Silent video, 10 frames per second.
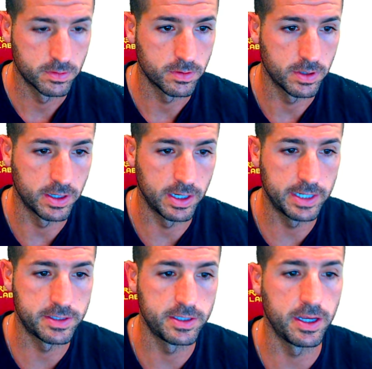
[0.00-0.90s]
And
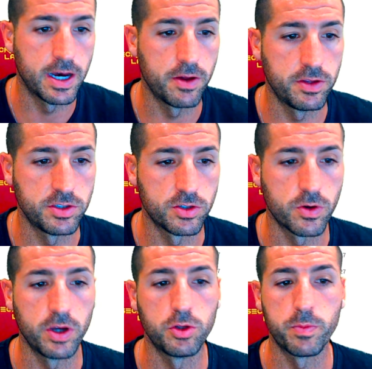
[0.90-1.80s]
let's see how this is
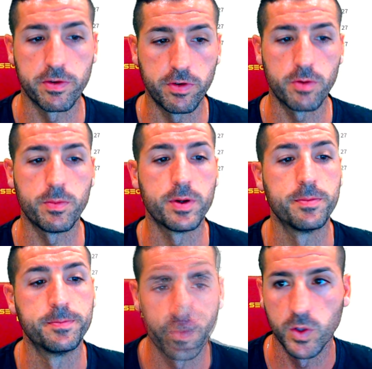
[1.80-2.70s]
going to perform.
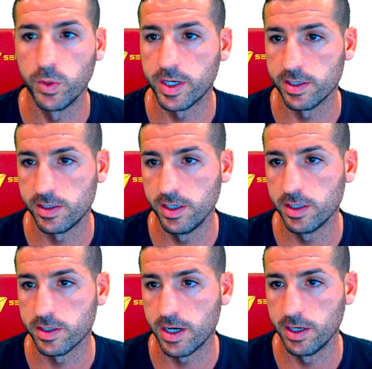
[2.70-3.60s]
We can see
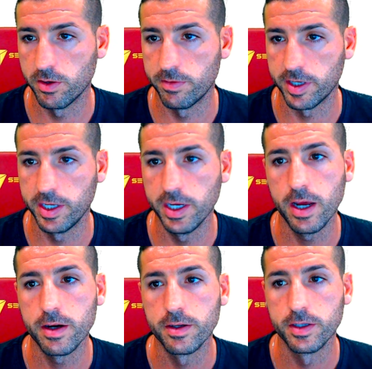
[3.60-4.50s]
it's running over
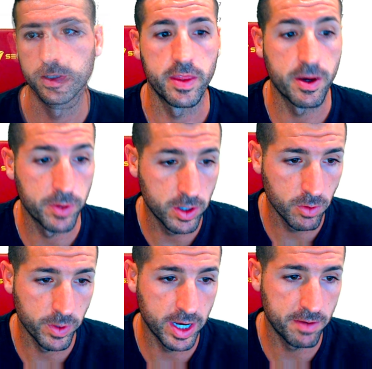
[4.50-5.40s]
here. There we
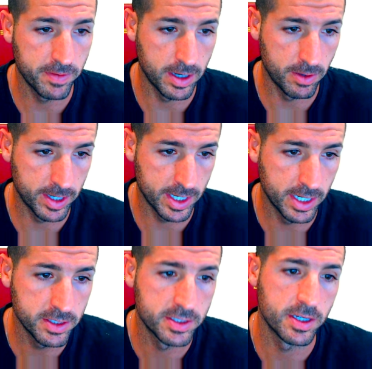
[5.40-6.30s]
go, we have our
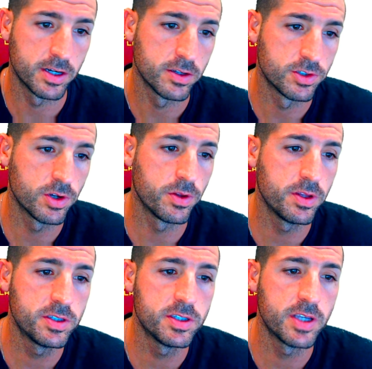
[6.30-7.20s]
answer. So
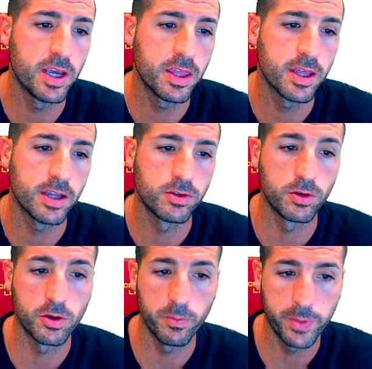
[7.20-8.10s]
this is saying that
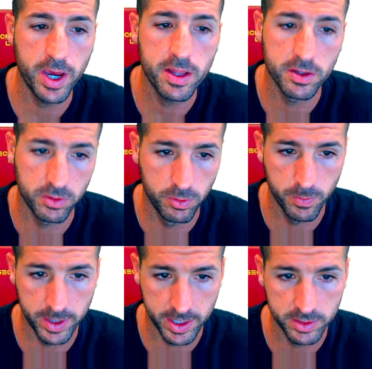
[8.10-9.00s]
to compare the 2
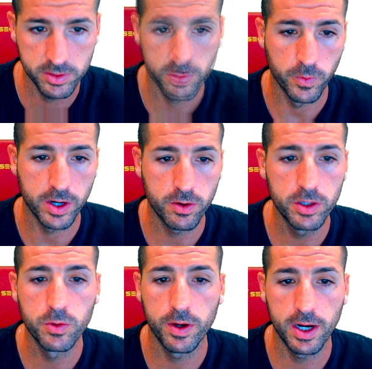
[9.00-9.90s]
months, we're
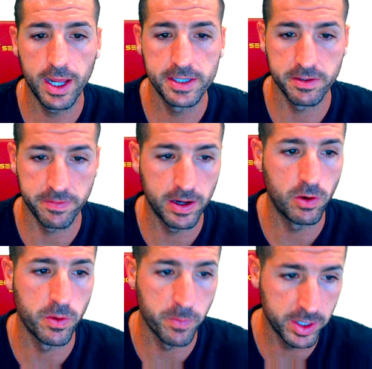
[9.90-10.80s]
going to analyze the
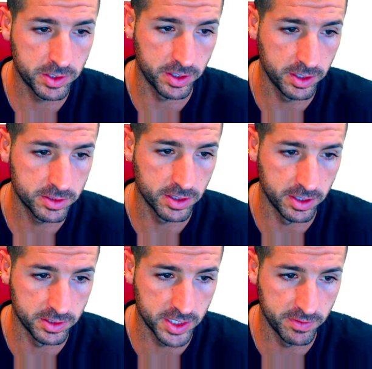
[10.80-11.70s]
following metrics,
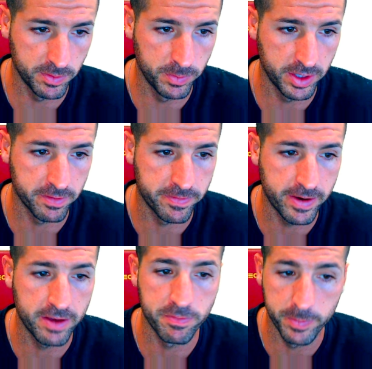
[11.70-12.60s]
and it's giving me the
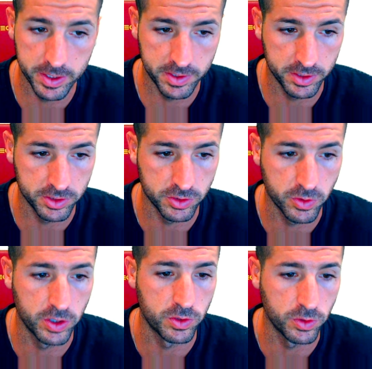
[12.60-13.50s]
5 metrics it's
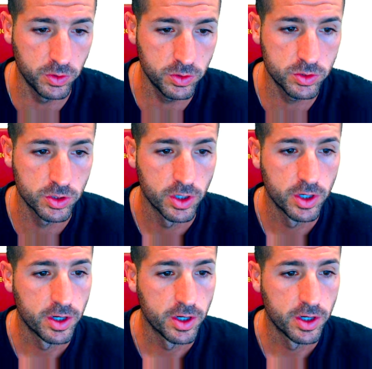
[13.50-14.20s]
going to use.